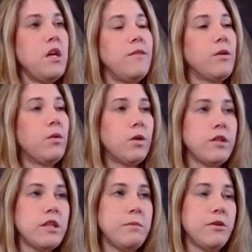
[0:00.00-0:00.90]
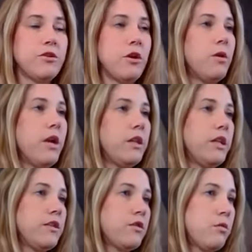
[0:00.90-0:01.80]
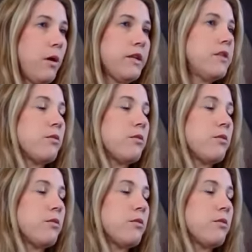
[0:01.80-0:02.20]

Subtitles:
If your horse has been shown at least twice